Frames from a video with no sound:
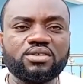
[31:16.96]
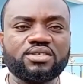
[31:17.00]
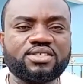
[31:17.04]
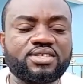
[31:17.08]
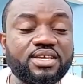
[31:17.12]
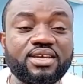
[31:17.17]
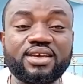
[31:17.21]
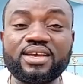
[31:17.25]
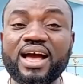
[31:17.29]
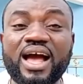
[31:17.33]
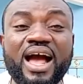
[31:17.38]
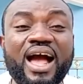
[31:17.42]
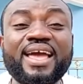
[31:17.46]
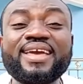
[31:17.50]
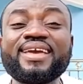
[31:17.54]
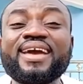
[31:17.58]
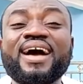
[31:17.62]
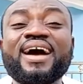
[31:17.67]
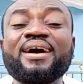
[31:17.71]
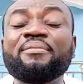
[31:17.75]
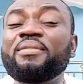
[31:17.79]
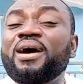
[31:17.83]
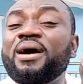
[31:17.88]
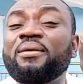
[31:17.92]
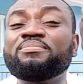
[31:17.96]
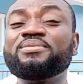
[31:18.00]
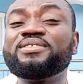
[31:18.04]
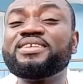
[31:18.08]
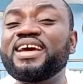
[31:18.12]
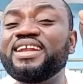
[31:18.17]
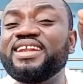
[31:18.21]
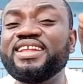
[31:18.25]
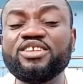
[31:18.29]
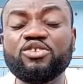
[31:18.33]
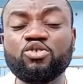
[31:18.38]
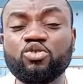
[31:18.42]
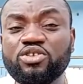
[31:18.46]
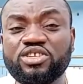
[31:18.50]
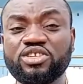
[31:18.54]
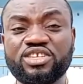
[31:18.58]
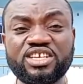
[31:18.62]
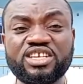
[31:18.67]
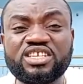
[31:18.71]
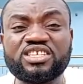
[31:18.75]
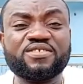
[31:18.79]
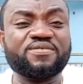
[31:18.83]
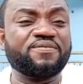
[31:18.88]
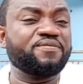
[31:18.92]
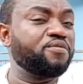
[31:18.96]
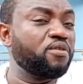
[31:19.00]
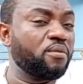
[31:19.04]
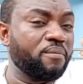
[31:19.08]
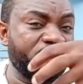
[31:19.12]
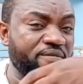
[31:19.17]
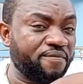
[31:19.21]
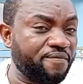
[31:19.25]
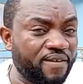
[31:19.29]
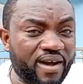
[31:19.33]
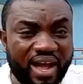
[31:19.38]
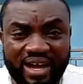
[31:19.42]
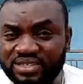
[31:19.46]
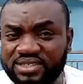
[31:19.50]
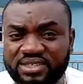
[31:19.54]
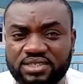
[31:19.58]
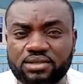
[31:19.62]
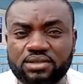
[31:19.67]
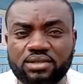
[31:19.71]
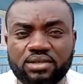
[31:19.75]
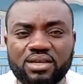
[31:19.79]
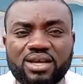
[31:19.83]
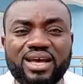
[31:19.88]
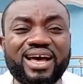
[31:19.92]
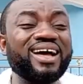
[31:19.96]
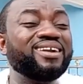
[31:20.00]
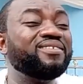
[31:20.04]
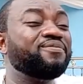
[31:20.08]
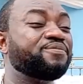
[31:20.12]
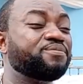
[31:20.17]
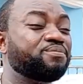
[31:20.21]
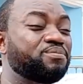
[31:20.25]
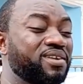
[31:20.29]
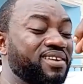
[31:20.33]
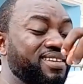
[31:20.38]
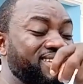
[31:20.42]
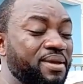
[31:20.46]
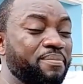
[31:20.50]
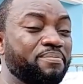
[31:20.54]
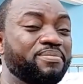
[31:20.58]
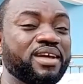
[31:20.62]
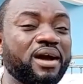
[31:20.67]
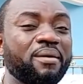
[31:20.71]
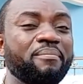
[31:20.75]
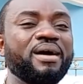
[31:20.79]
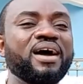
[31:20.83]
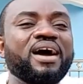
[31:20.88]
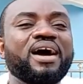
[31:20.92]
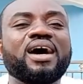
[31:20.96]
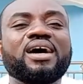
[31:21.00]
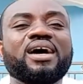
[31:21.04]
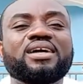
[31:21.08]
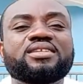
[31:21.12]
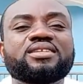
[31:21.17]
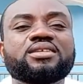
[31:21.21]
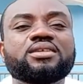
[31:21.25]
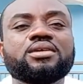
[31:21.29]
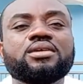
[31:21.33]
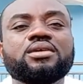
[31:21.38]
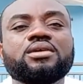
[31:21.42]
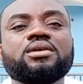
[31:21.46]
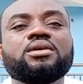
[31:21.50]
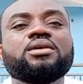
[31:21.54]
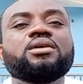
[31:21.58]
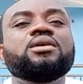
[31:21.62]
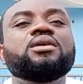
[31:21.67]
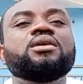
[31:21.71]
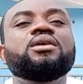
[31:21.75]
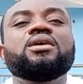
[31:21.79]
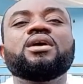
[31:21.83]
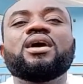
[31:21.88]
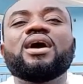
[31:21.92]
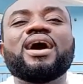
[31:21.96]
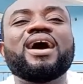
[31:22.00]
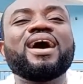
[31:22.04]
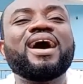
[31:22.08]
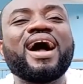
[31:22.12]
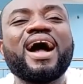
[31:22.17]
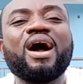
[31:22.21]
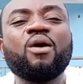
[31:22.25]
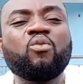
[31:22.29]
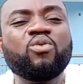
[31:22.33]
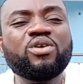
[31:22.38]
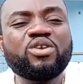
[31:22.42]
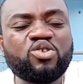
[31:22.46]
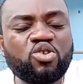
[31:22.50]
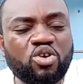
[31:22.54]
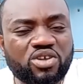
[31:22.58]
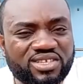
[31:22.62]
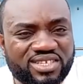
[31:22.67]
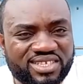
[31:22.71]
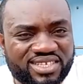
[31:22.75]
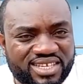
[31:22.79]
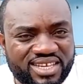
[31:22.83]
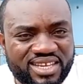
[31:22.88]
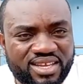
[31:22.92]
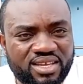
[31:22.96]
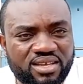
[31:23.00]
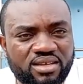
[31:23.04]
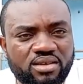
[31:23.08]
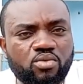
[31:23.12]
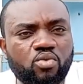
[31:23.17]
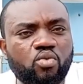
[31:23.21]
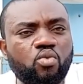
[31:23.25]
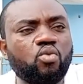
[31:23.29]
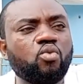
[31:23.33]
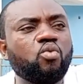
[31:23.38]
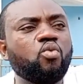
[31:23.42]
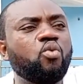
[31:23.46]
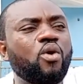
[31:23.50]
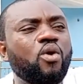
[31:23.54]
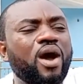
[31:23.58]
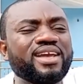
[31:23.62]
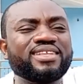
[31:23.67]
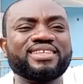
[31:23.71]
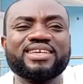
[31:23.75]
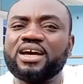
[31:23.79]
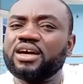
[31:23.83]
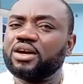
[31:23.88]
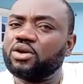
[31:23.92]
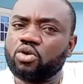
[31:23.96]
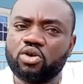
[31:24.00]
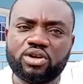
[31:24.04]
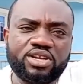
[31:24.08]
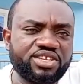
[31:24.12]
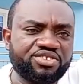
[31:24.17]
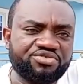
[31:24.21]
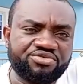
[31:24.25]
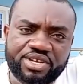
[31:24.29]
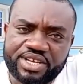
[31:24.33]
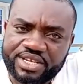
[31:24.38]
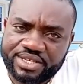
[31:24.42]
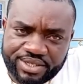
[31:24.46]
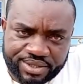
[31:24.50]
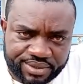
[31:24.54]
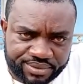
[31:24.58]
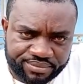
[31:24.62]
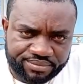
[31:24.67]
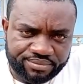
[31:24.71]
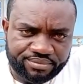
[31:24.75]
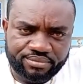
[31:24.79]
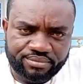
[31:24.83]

See, I'm telling you this from a fact and deep down my heart. I will not see white and call it red.